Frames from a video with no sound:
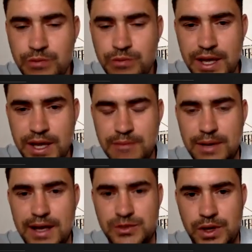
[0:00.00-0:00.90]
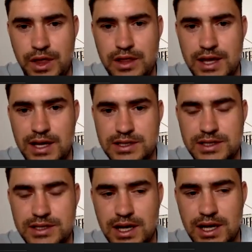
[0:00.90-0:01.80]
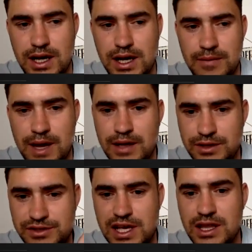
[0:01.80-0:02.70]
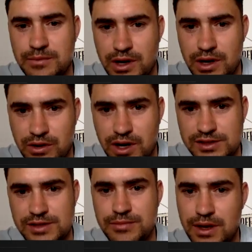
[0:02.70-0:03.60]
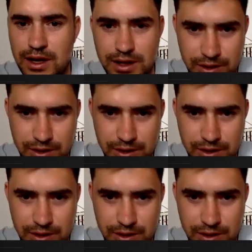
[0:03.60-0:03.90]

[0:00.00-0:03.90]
pick players within that and you send them across and be like,